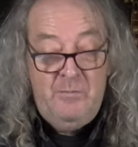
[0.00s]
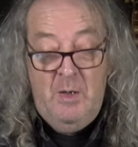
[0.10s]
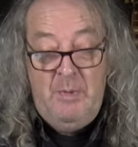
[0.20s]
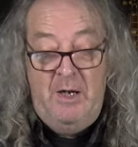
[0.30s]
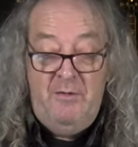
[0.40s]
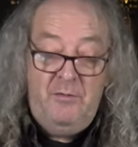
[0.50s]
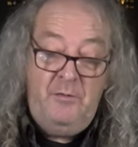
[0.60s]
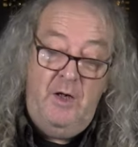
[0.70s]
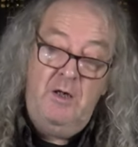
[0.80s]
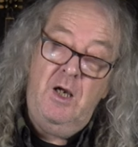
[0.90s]
But
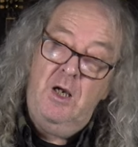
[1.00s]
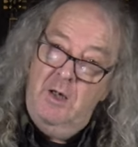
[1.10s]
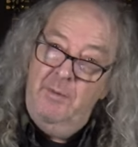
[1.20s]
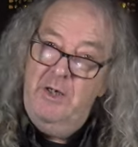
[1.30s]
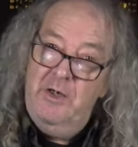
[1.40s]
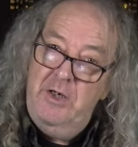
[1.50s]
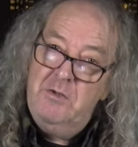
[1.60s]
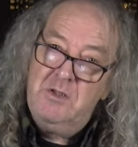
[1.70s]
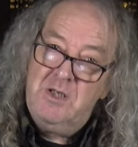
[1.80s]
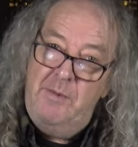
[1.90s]
for, uh, I mean, I
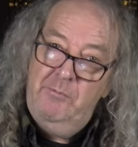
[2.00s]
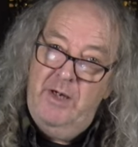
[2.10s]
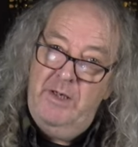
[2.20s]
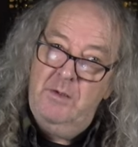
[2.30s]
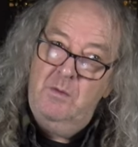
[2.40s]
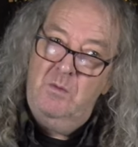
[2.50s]
use the same rig